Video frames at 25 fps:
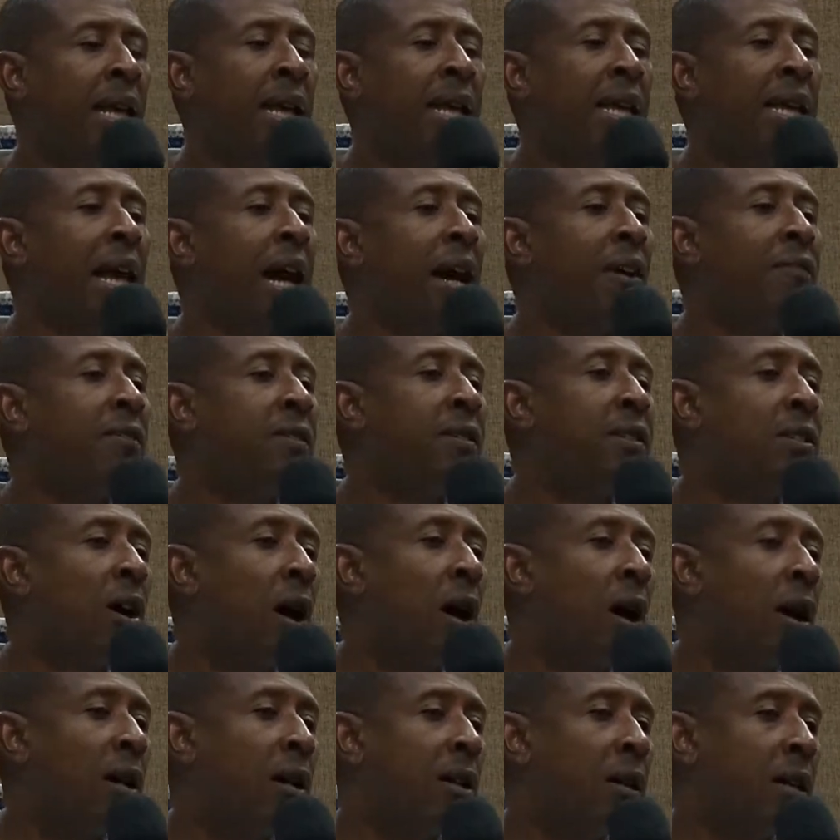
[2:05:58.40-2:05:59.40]
You have to
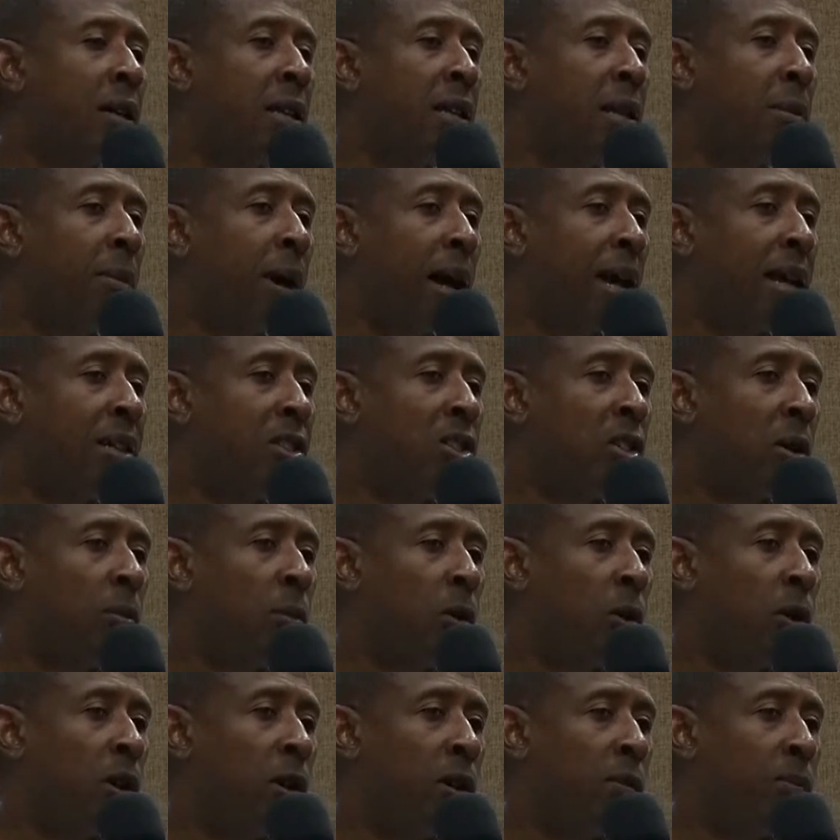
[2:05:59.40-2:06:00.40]
talk in the mic some
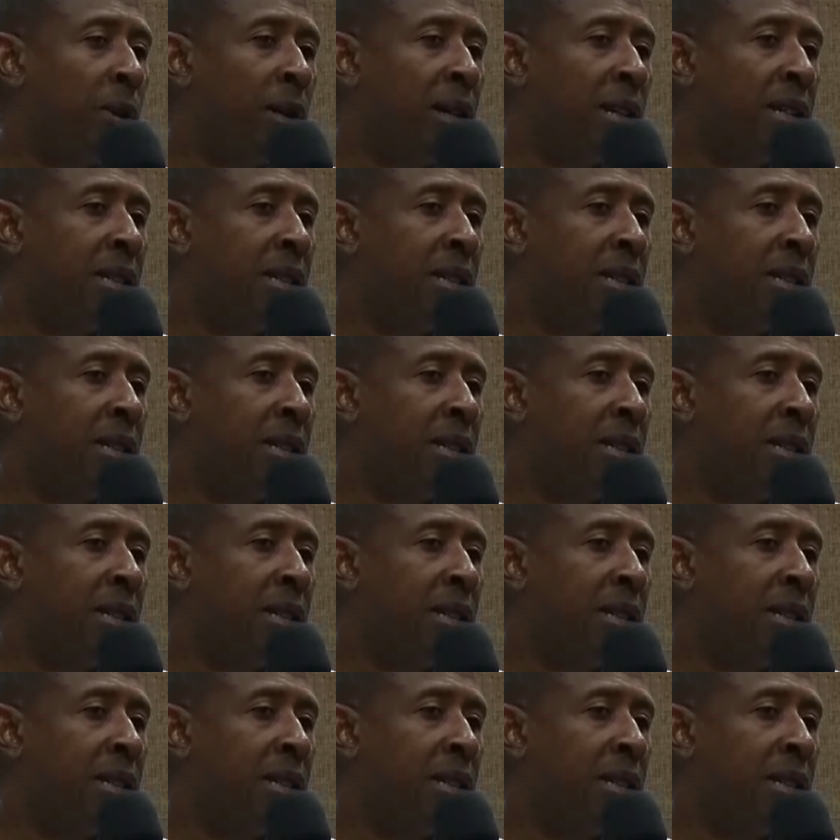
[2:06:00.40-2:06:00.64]
more, please.